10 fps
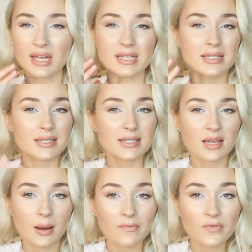any
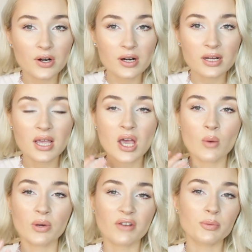discomfort.
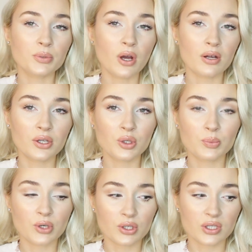Whatever product you
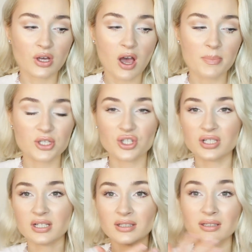put on top, it
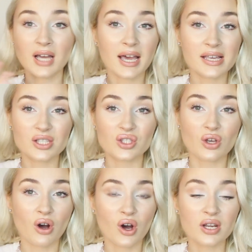just glides
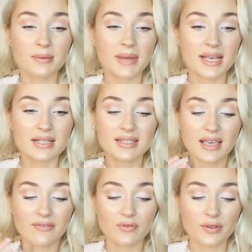on and makes
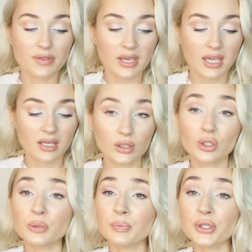everything
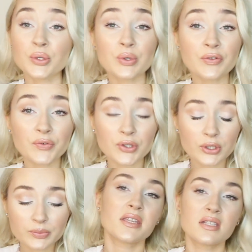look
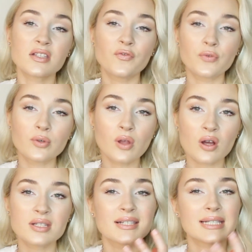beautiful. This is a
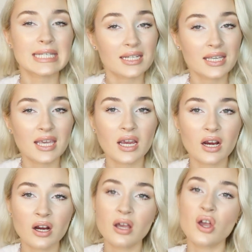full-on
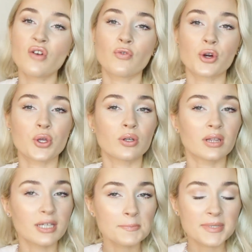skincare for your
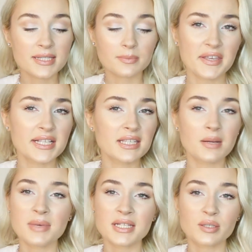lips. I think it's an
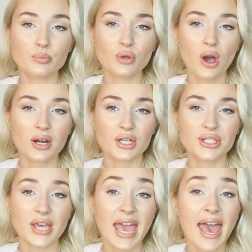amazing product
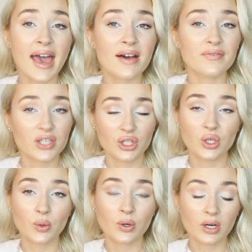to have in
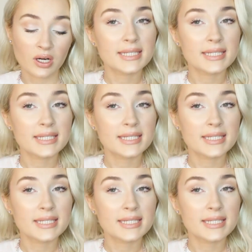your